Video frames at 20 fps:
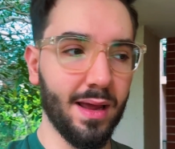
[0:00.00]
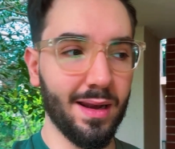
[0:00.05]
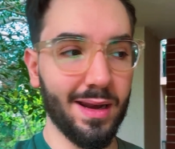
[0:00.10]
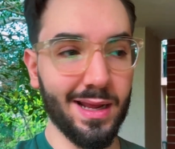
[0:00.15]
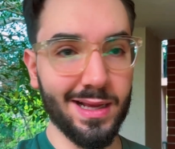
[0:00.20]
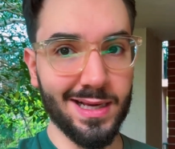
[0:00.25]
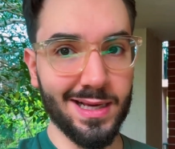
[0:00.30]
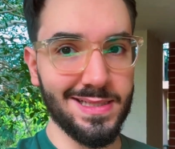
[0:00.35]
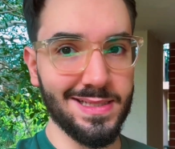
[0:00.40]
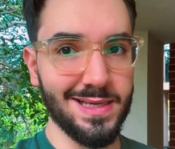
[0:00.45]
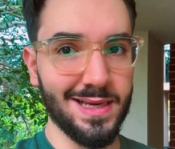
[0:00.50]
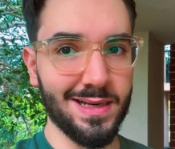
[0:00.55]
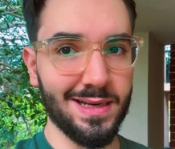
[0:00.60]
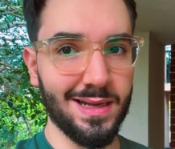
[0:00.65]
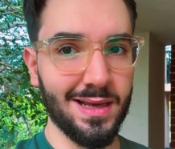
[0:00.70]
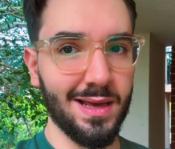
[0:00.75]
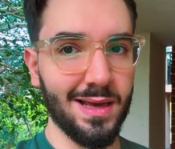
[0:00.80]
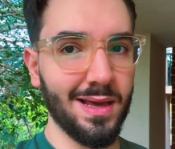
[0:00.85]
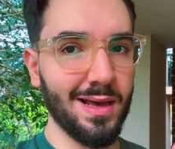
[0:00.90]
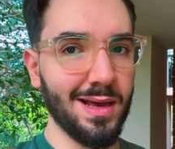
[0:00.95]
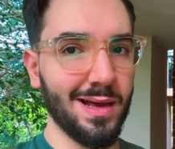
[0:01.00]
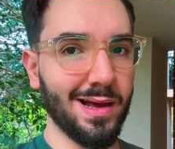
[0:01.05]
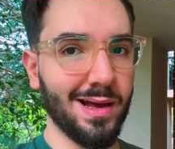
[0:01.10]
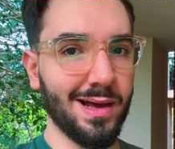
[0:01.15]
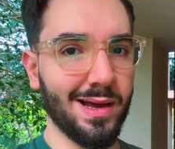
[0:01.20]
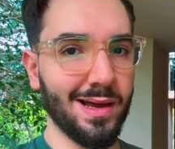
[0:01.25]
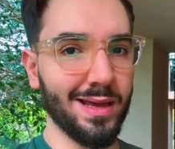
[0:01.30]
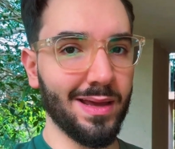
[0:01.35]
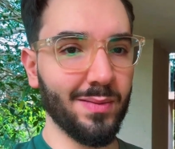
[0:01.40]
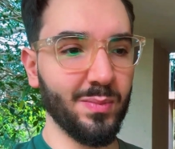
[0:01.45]
Like I said,
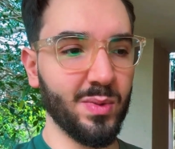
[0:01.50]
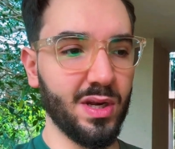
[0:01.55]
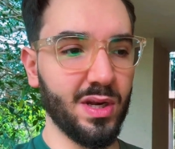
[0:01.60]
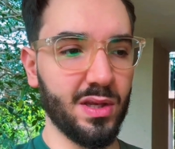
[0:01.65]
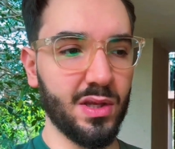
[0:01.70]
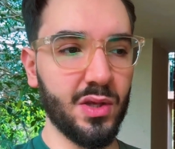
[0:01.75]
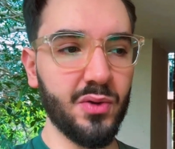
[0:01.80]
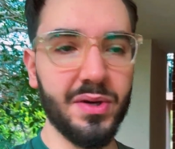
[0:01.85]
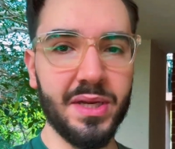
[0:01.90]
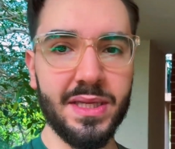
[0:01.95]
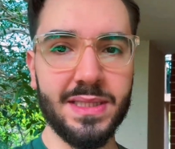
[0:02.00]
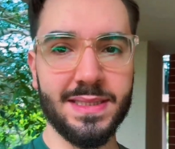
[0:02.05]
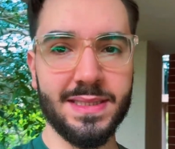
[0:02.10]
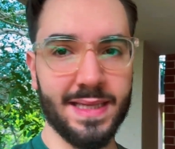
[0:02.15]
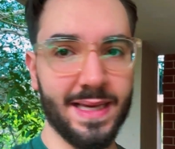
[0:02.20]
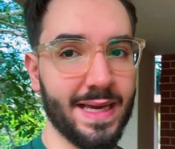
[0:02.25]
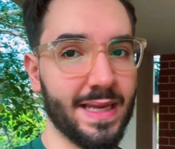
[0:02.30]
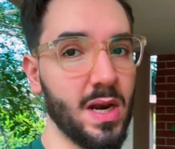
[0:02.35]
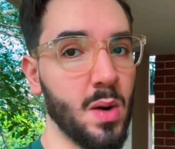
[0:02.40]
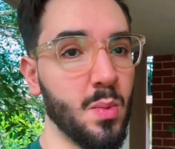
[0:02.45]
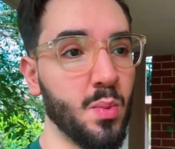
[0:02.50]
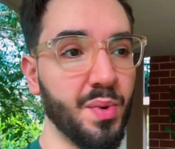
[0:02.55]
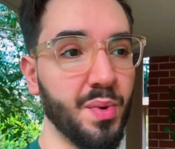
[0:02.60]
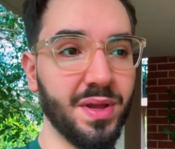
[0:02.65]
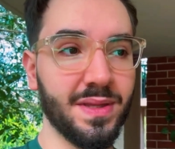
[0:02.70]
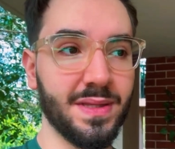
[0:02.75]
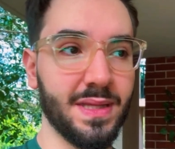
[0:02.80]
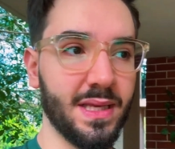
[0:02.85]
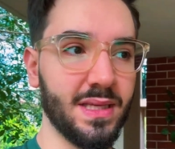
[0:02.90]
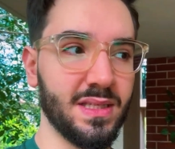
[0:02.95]
I am in a unit and I'm
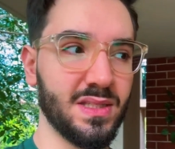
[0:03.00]
renting,